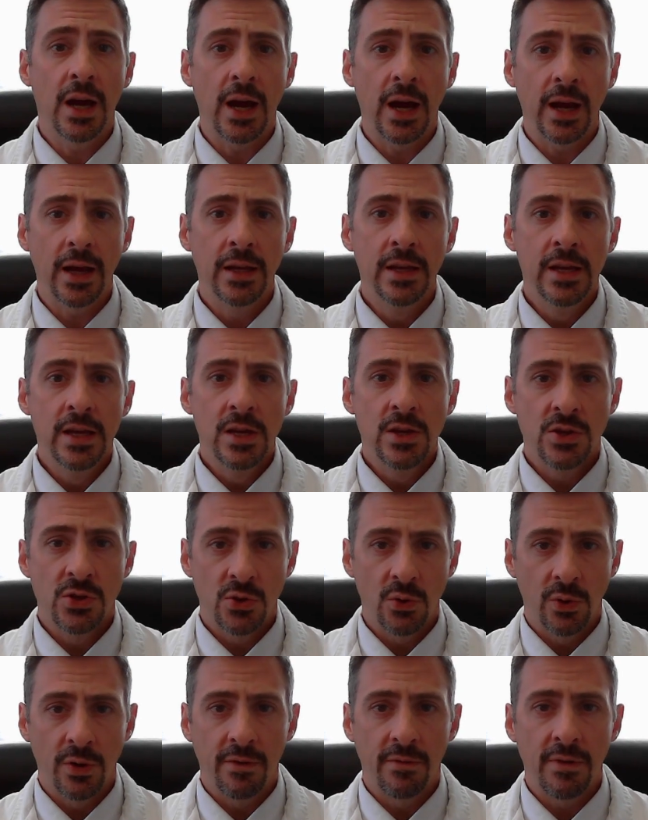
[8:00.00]
sort of an
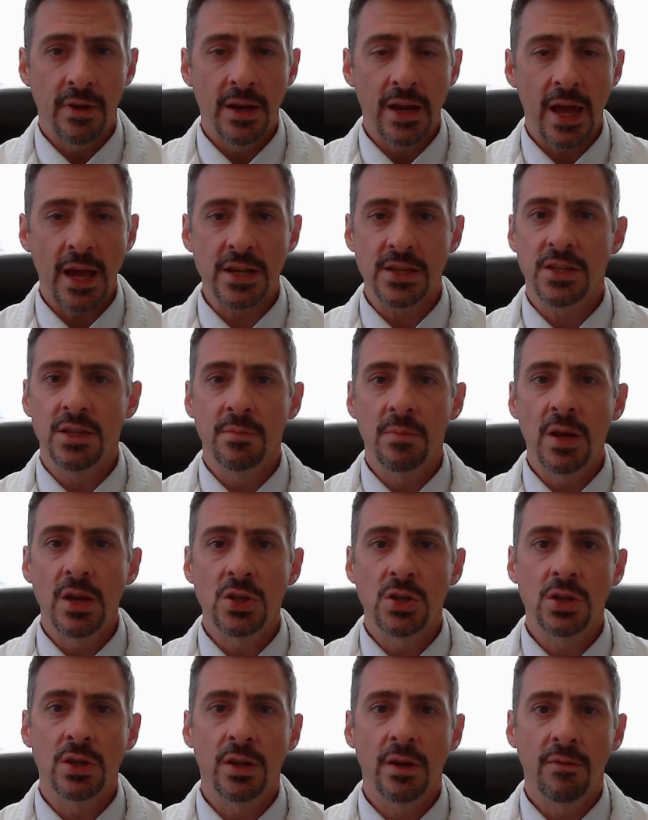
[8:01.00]
estimation of what
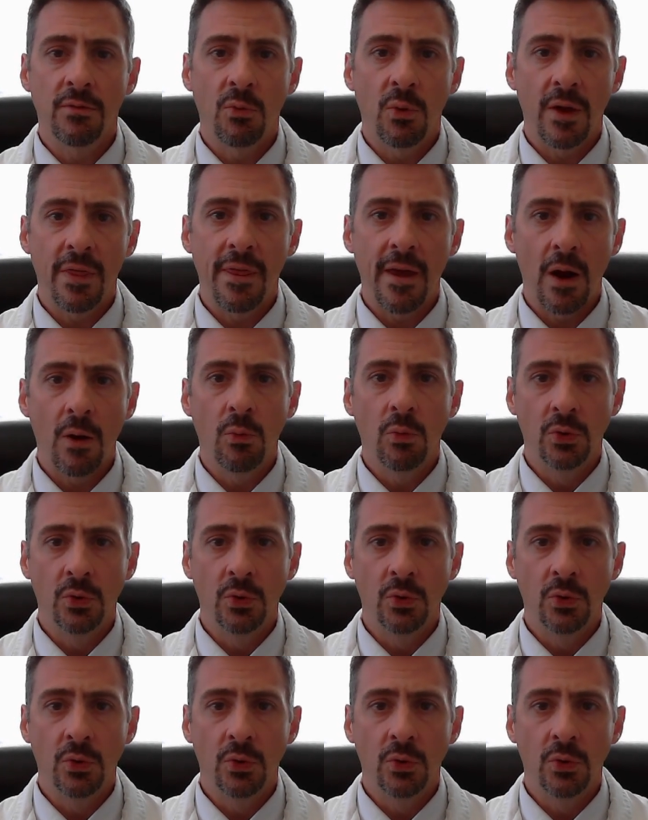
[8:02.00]
that will do.